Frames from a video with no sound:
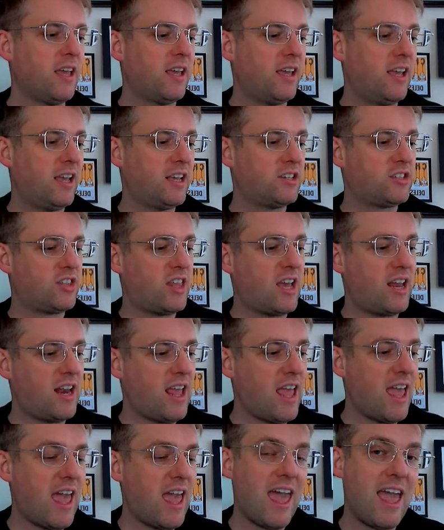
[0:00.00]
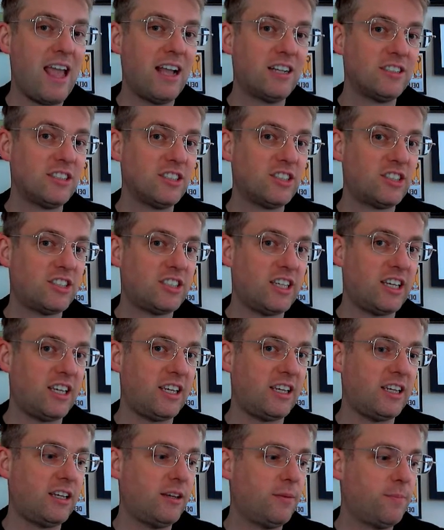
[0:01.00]
is that angle
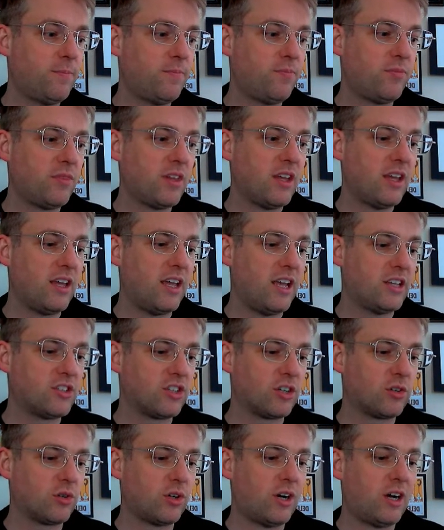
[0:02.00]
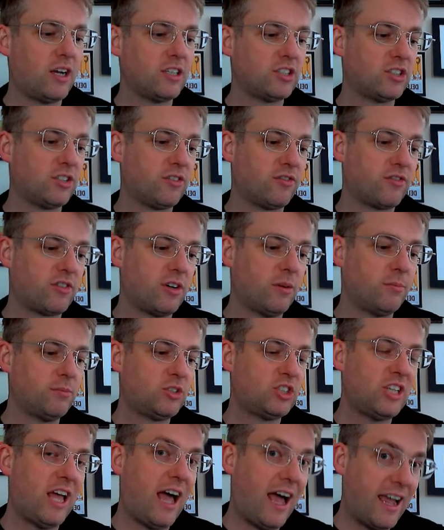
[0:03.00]
C is across from
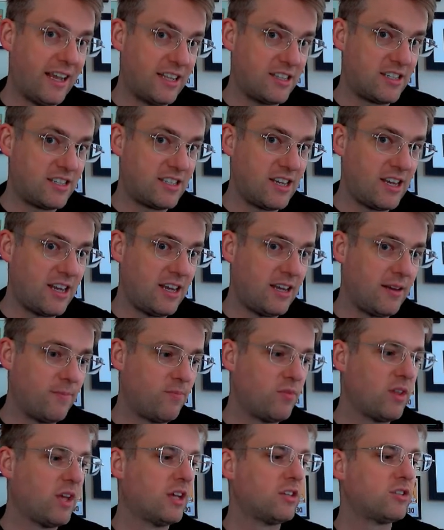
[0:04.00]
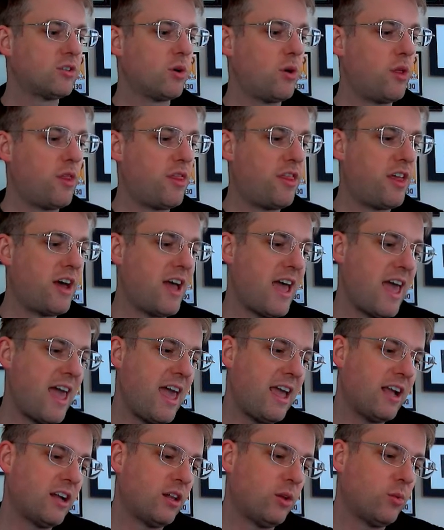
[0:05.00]
side C. So the
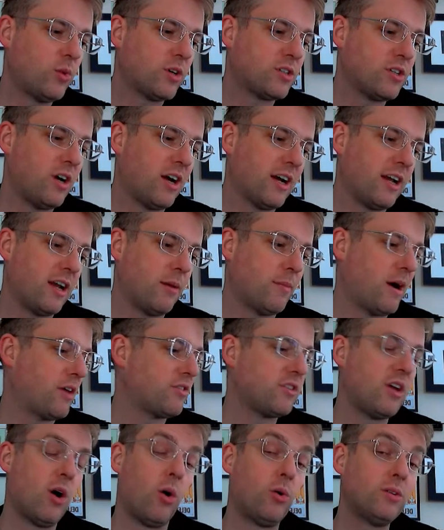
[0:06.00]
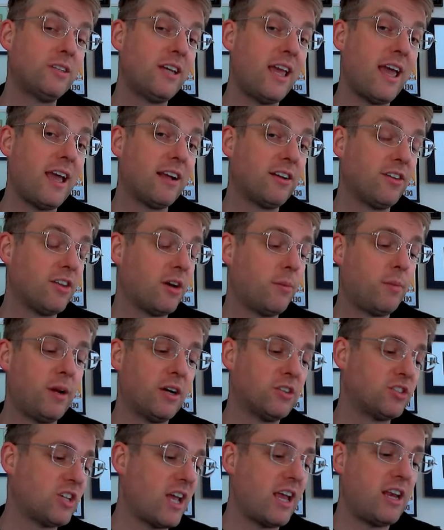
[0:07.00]
angle we're talking about, the only angle that
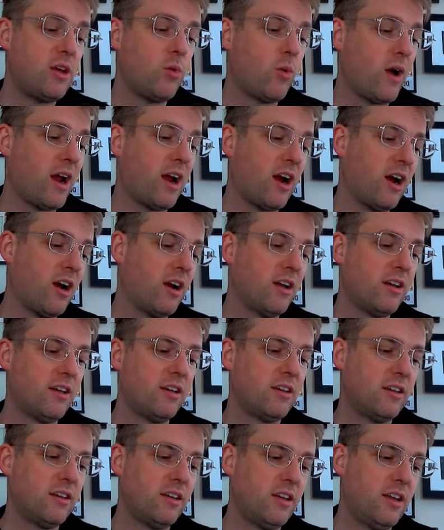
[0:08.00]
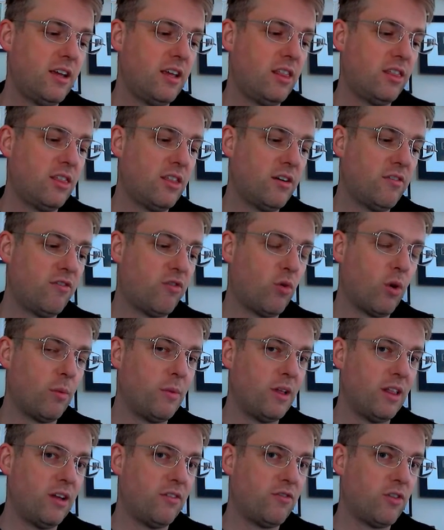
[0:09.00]
appears anywhere in the
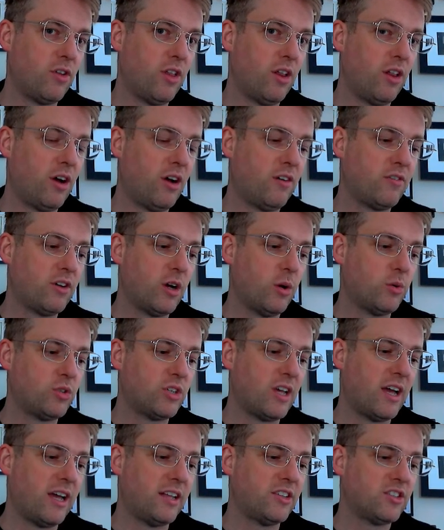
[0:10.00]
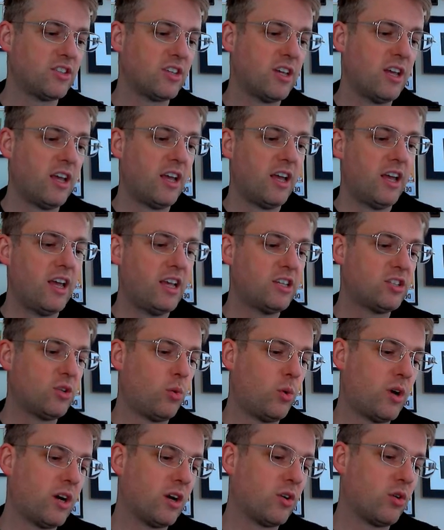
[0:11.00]
formula for the law of cosines, is the
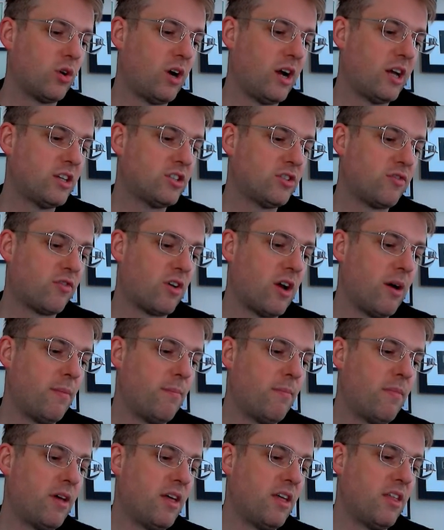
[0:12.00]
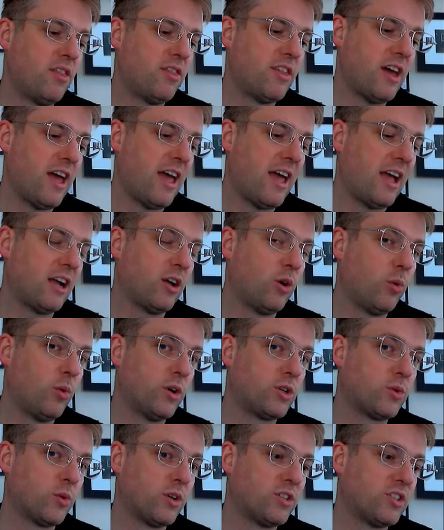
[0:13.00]
one across from the angle
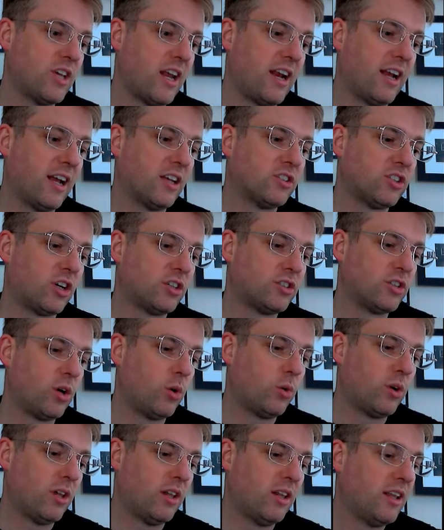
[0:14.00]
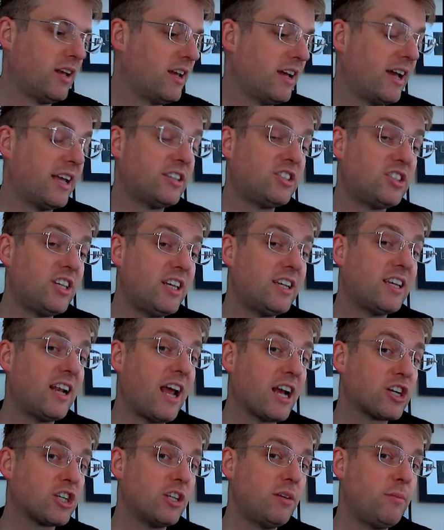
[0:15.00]
which we're setting as our total. And C can
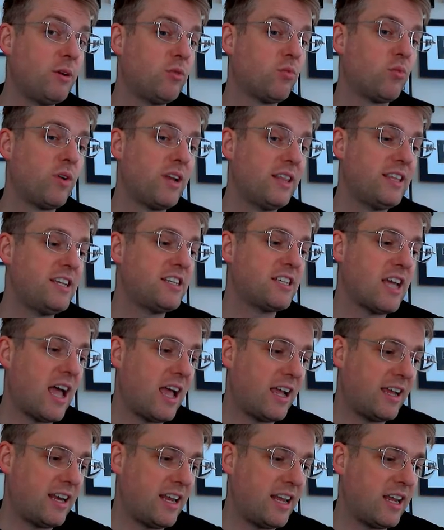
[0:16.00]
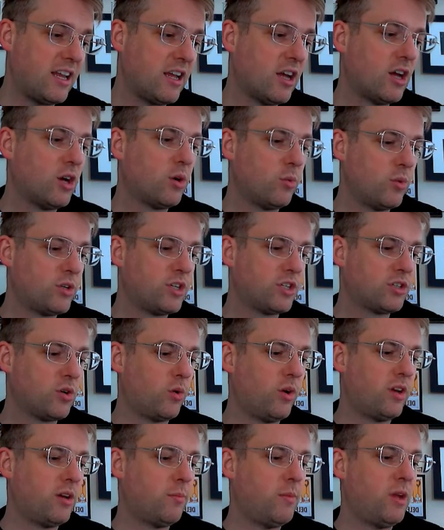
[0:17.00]
actually be really tiny, which is
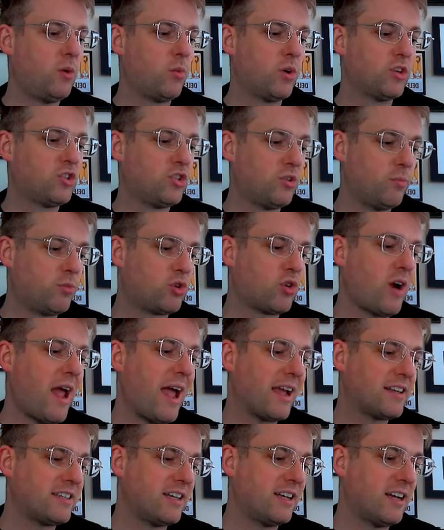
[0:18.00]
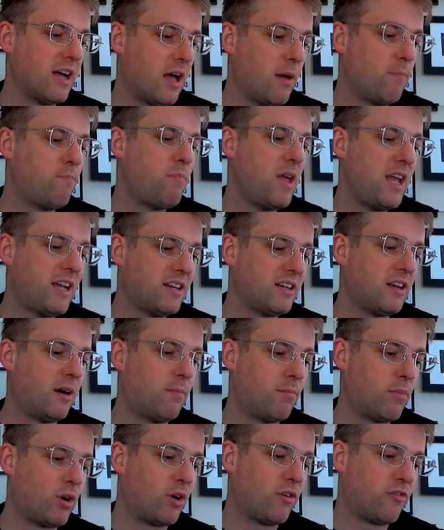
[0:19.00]
going to mean we're subtracting a big
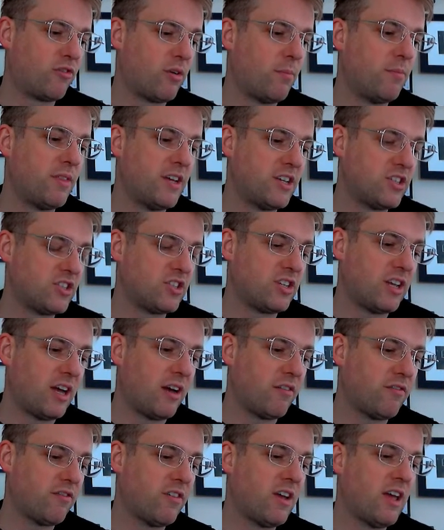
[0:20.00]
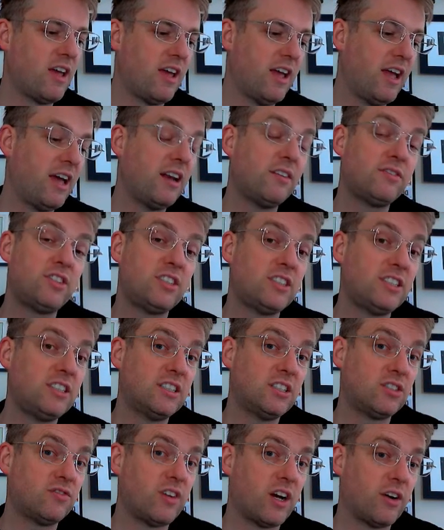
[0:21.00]
number from this stuff. And if C
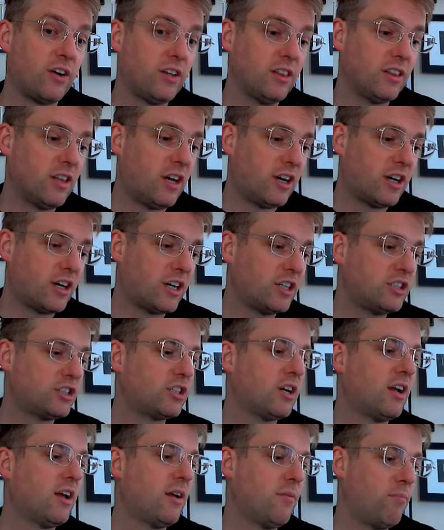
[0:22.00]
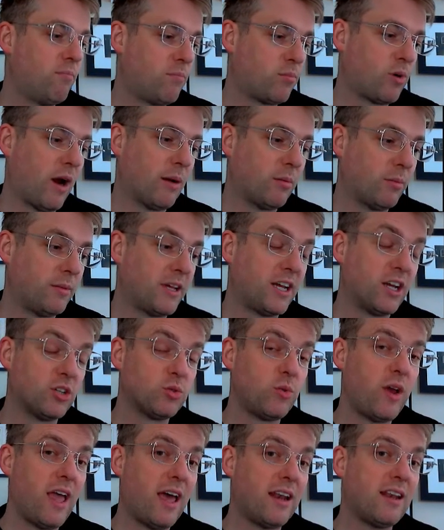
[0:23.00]
is very large, probably because
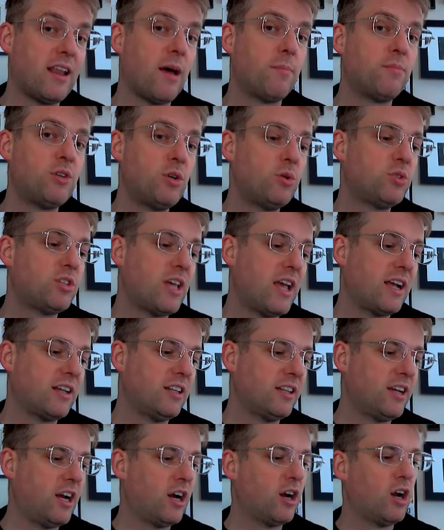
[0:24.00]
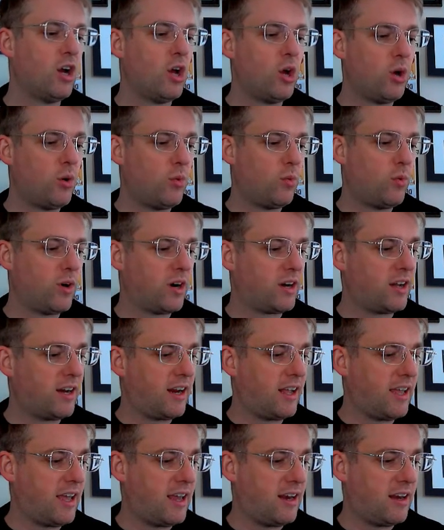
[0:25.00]
we had an obtuse angle here, we're going to
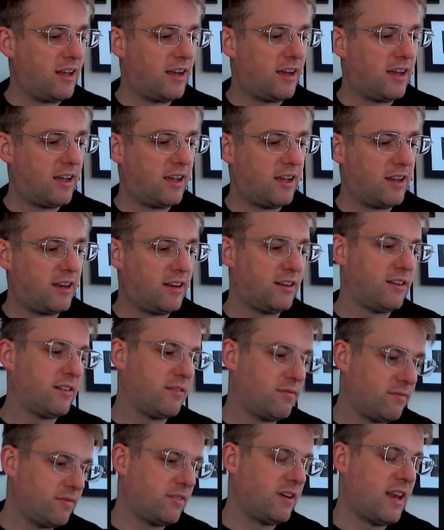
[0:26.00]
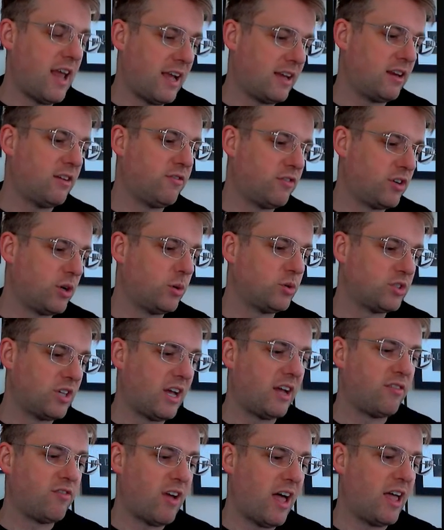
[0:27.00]
get a negative
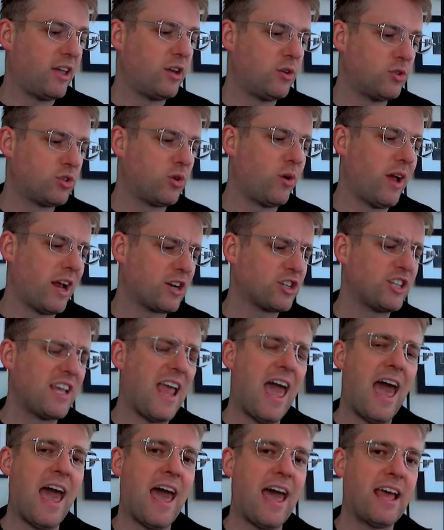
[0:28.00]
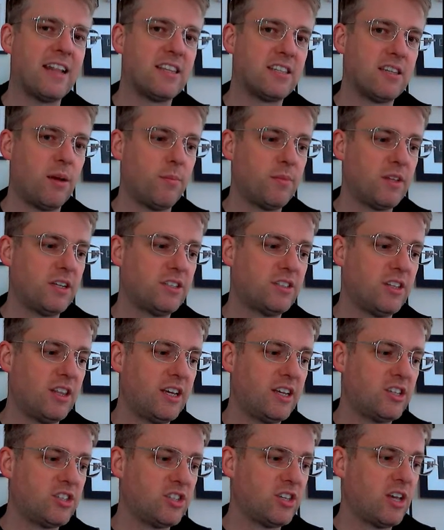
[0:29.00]
cosine value, so we actually add something to
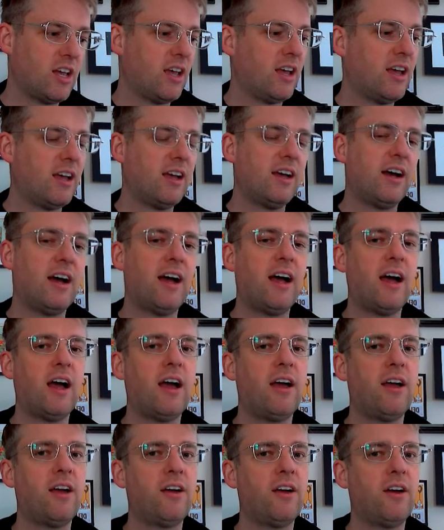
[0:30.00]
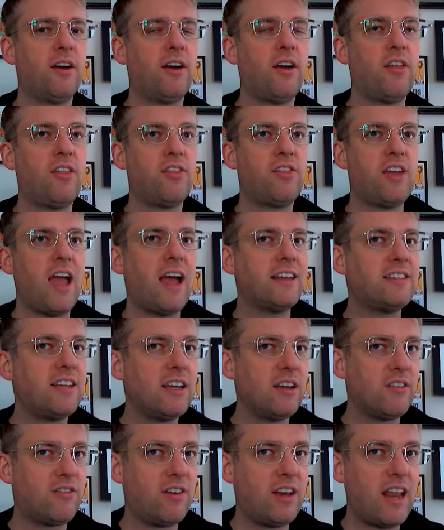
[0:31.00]
this. The idea
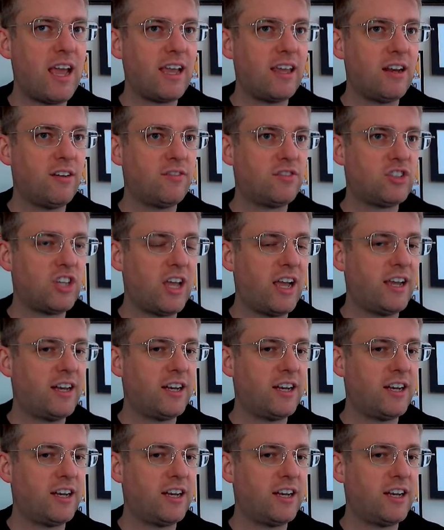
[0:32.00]
of negative sine